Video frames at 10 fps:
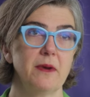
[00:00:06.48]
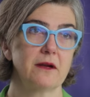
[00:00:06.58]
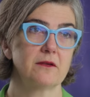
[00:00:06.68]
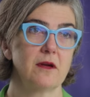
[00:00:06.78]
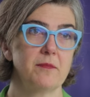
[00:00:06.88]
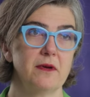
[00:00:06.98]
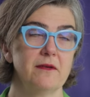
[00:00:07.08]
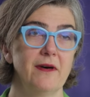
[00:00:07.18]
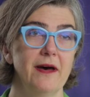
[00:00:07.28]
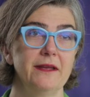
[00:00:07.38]
backdrop
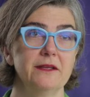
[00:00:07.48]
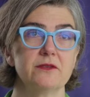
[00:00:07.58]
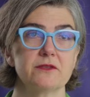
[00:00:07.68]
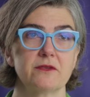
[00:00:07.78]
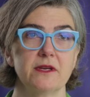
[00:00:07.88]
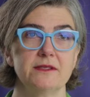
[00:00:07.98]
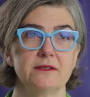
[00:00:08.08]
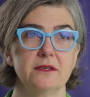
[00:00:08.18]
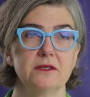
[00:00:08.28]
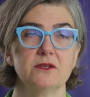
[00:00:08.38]
of high interest
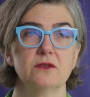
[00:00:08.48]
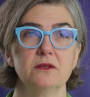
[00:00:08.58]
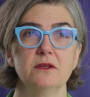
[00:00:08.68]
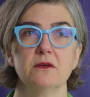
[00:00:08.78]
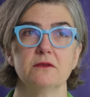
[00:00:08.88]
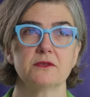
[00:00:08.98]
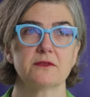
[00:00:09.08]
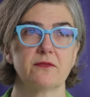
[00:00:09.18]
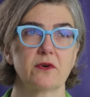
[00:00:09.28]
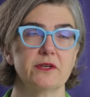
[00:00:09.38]
rates is good news
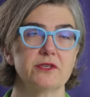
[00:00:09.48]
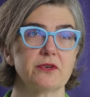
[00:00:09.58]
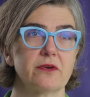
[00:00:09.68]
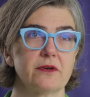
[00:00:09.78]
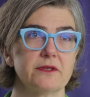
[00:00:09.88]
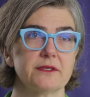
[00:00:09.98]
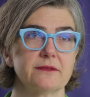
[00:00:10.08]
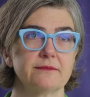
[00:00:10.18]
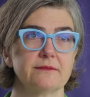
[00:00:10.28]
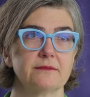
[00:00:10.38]
for insurers.
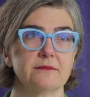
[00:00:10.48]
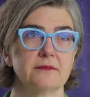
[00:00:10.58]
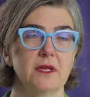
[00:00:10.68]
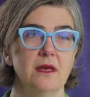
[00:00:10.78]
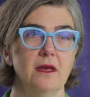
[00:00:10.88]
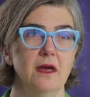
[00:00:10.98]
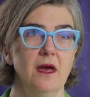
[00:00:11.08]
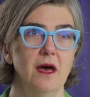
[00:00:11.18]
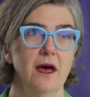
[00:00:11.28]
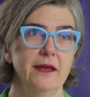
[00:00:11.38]

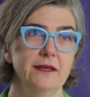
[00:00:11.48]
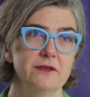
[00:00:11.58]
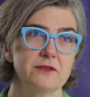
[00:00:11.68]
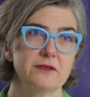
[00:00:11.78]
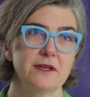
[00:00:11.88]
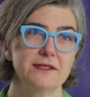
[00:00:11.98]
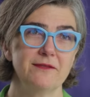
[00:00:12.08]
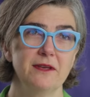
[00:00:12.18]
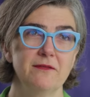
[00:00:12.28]
High interest rates have